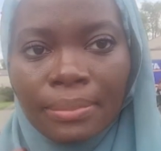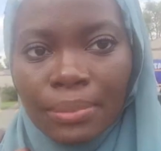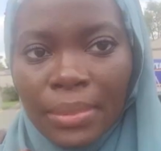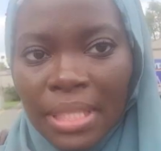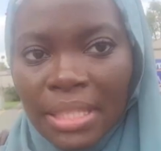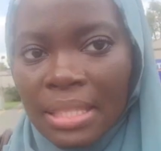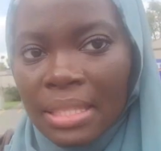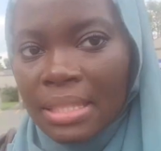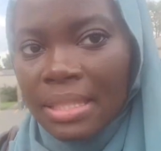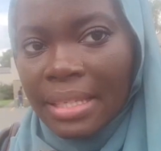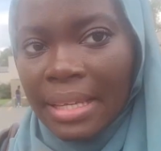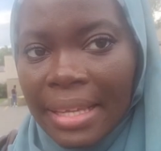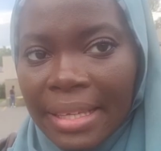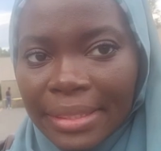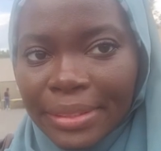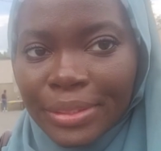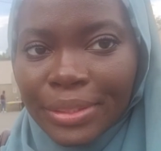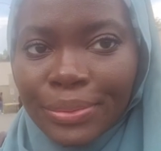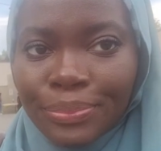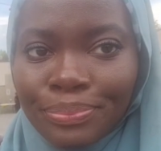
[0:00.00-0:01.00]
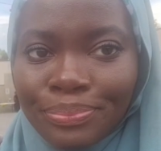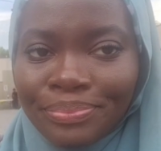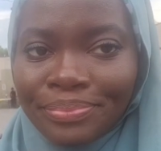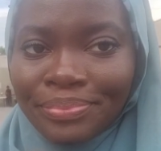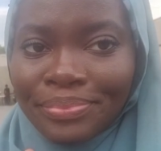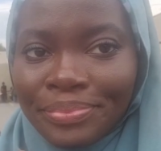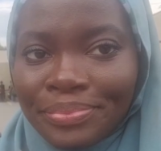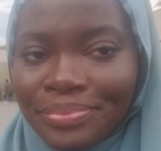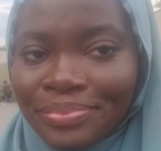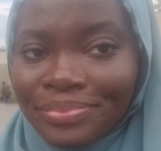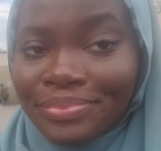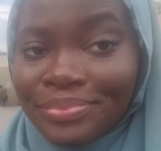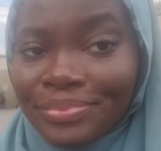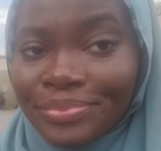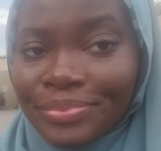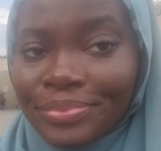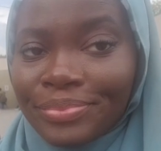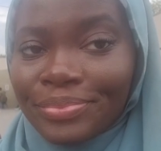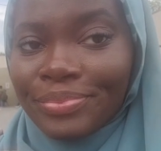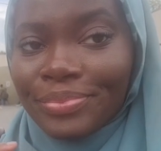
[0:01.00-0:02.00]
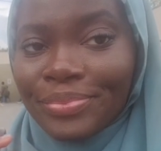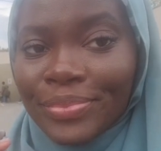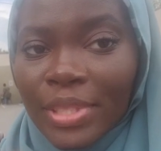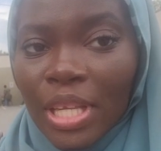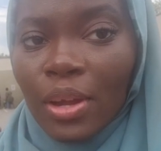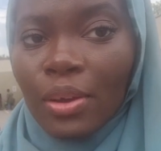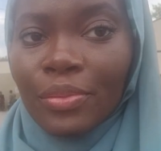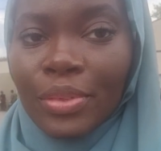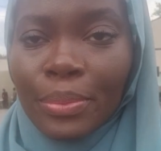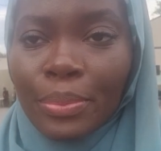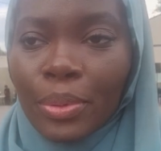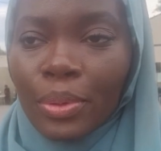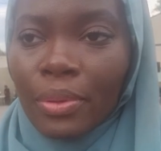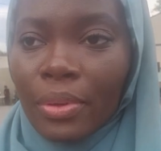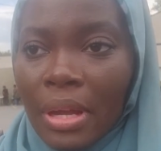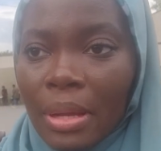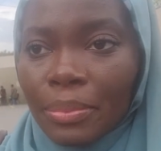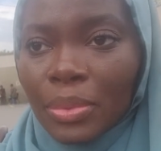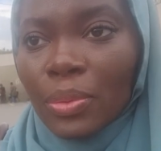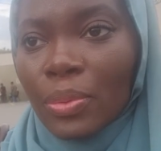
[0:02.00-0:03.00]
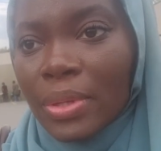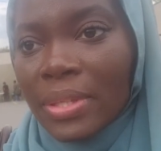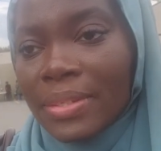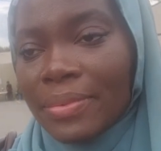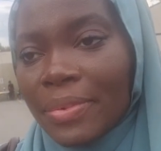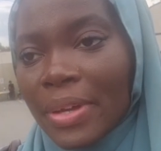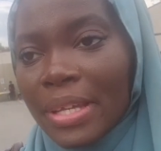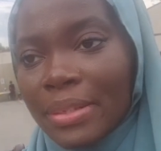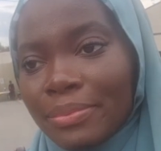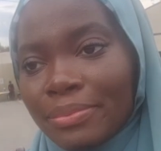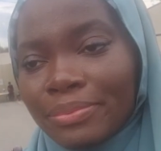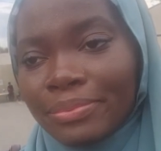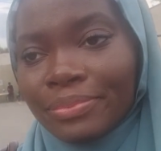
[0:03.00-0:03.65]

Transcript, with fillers: This is the end of the program. It was fun.